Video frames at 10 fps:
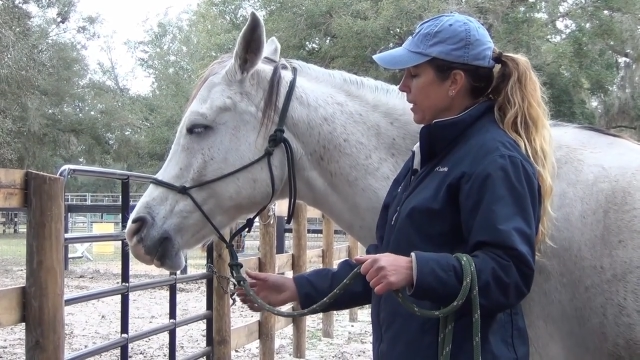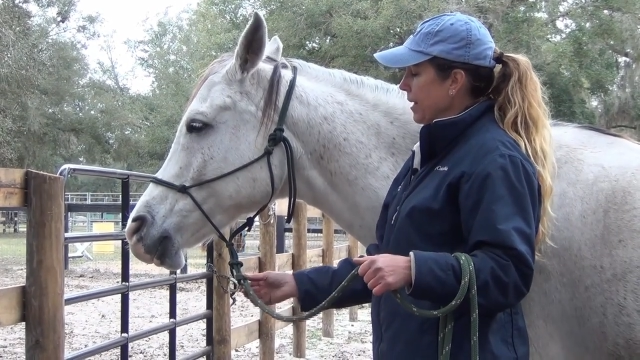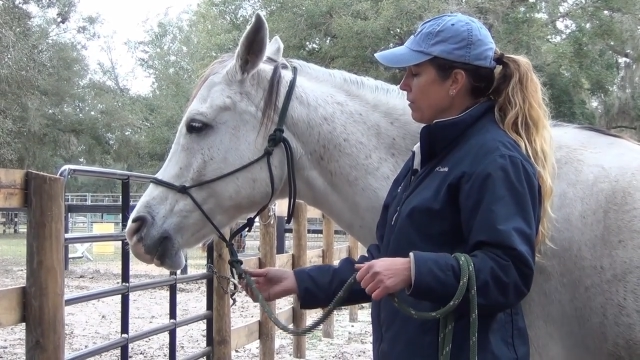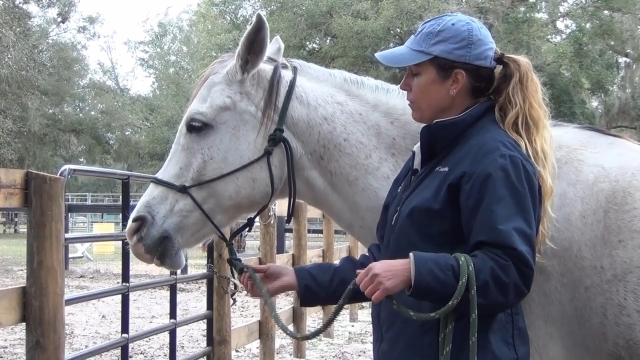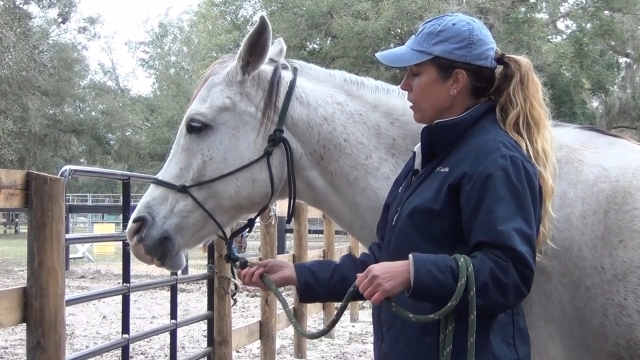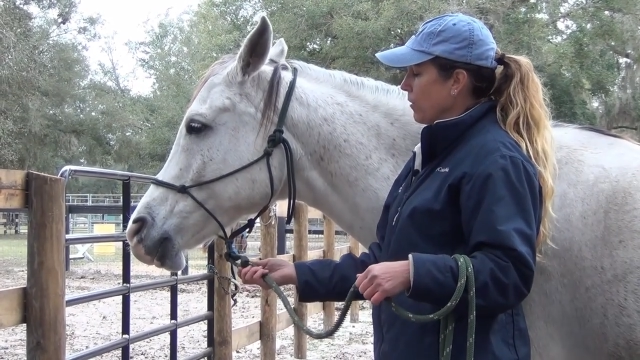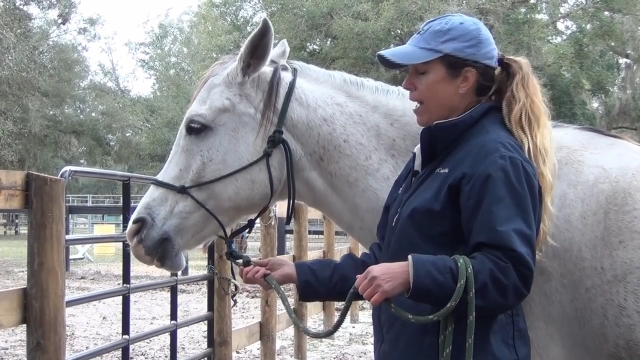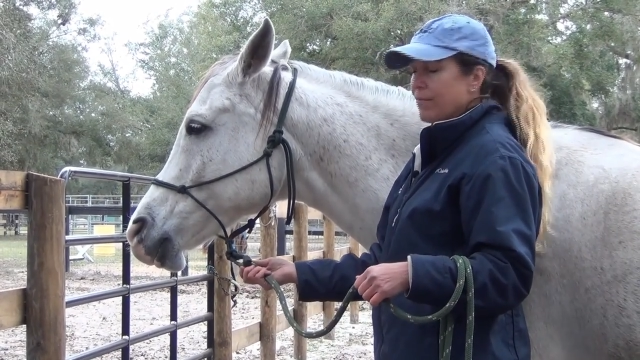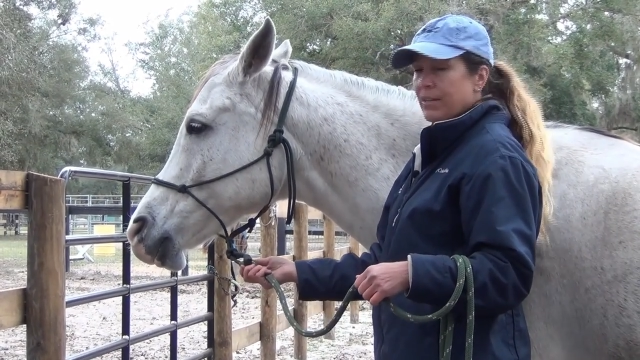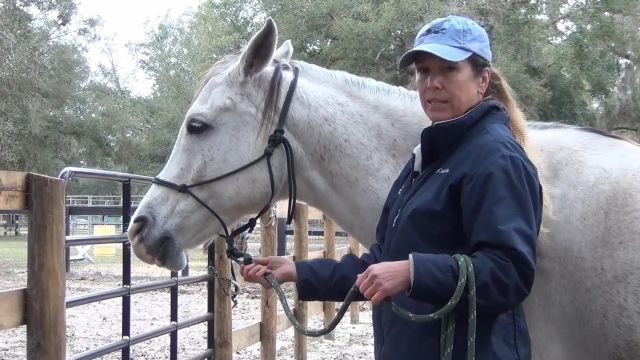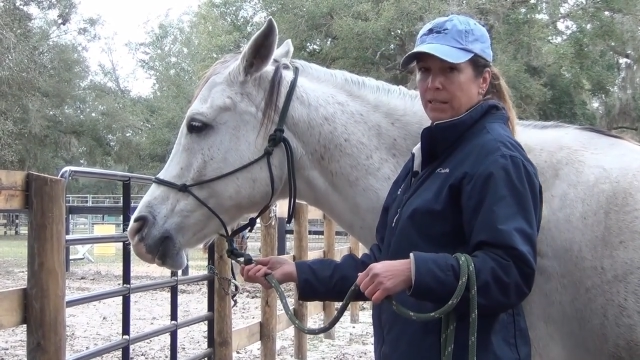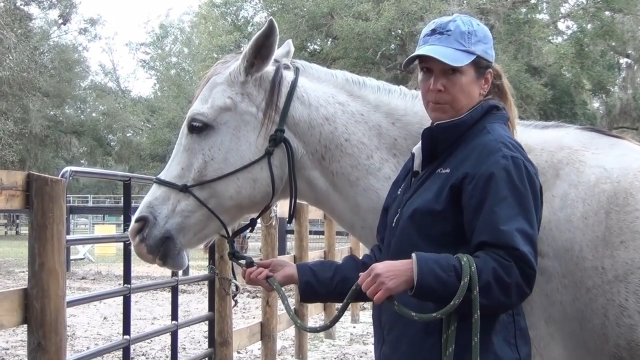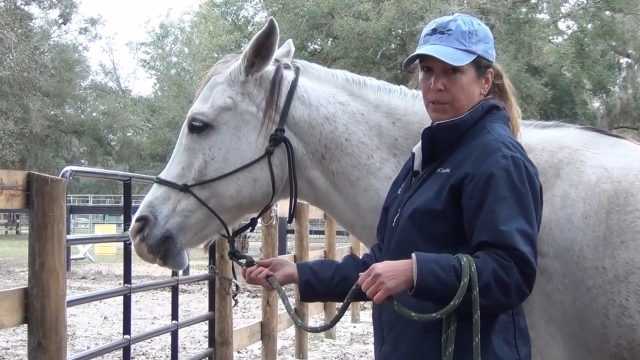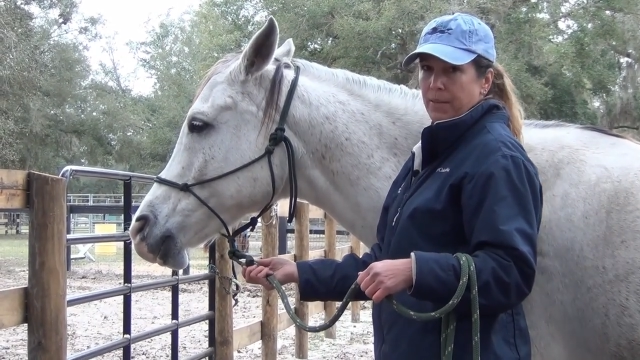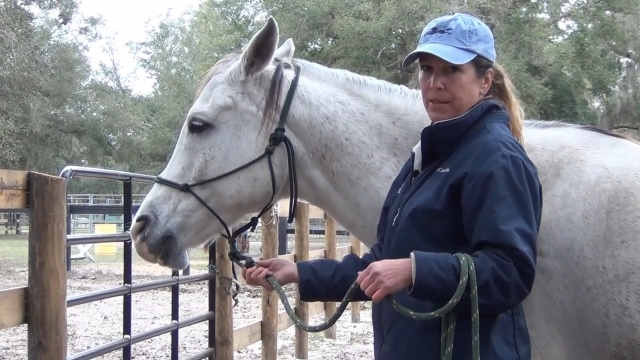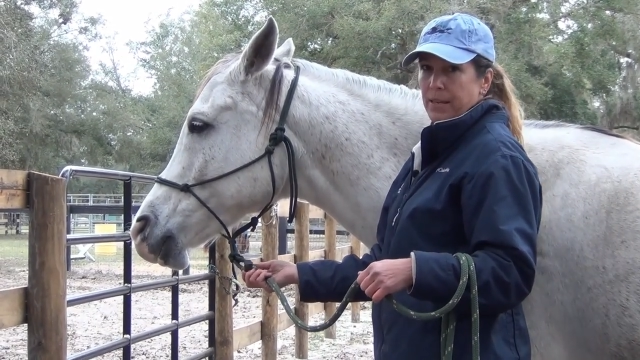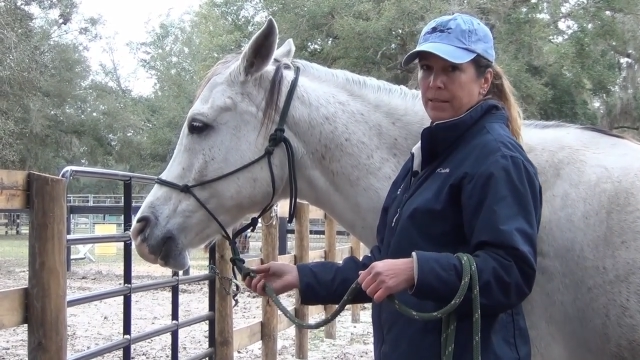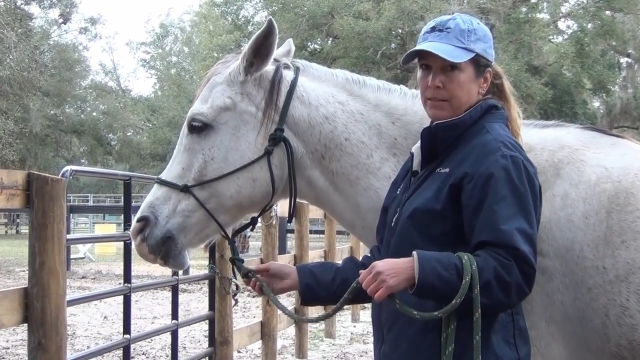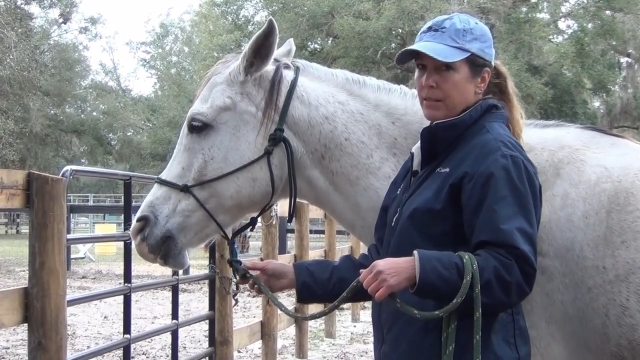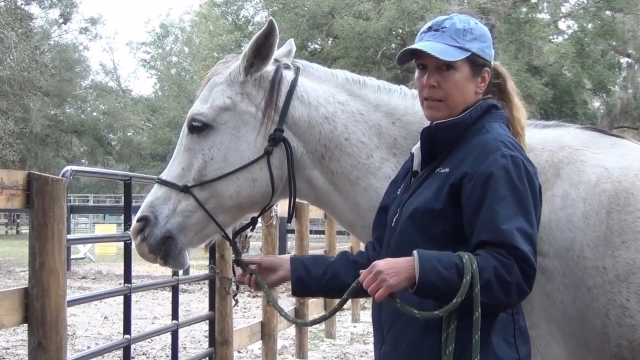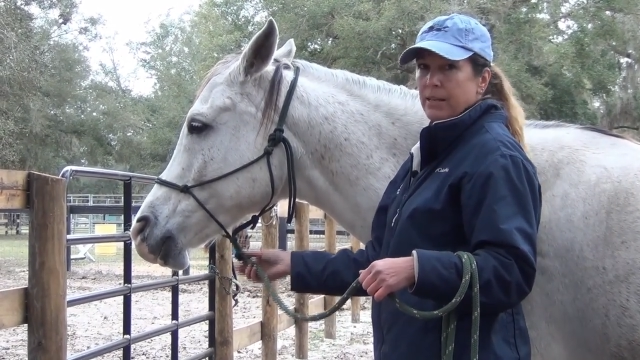and we don't have any clips on these.